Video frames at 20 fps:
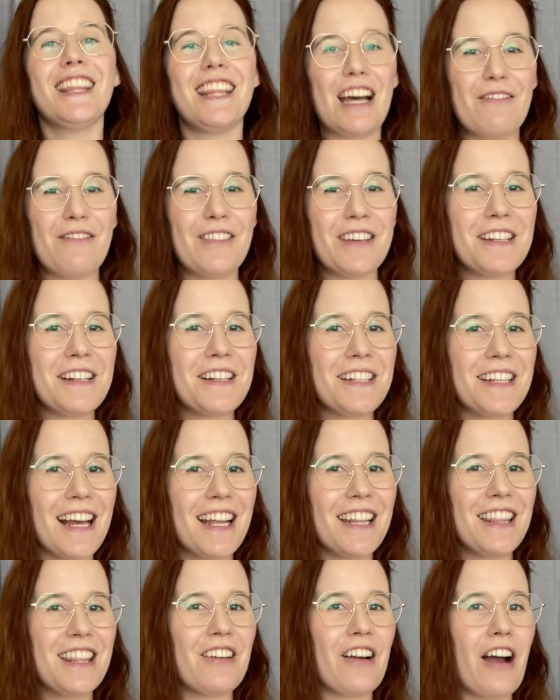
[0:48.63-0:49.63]
That being
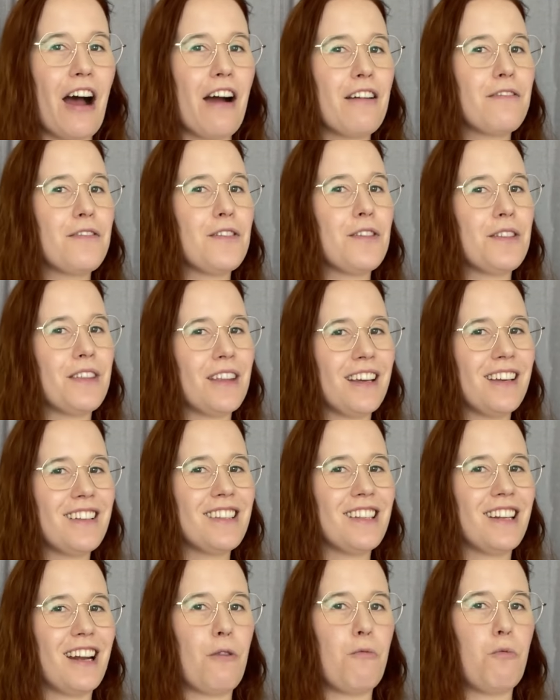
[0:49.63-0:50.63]
said, there are a few things
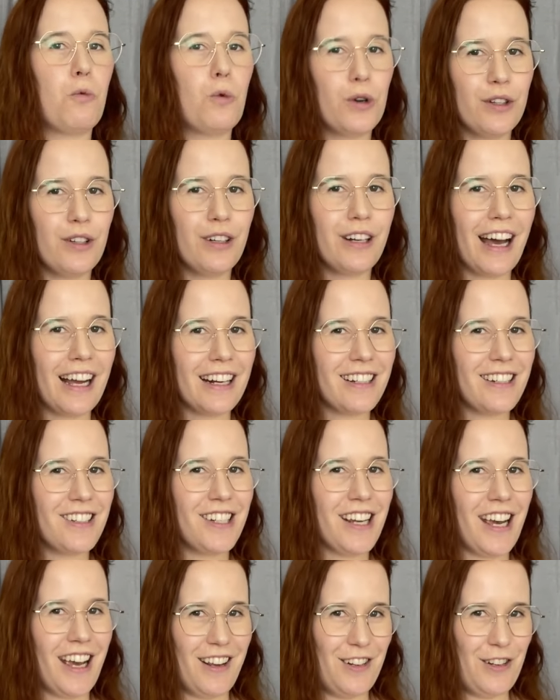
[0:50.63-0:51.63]
that I would like to
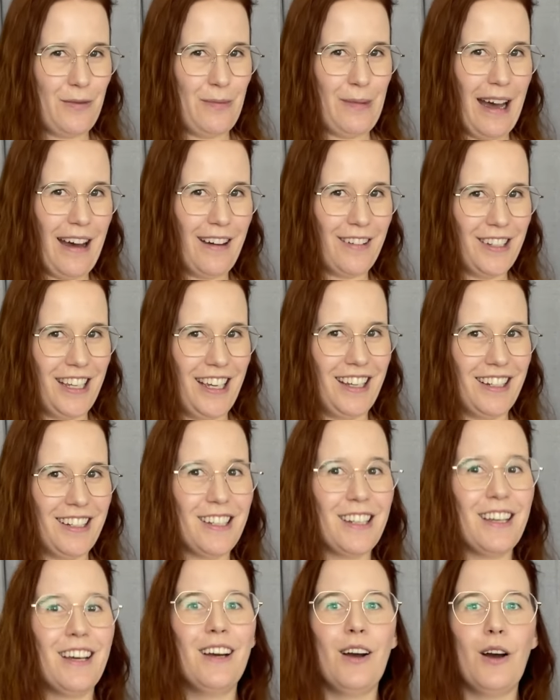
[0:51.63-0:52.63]
change about it.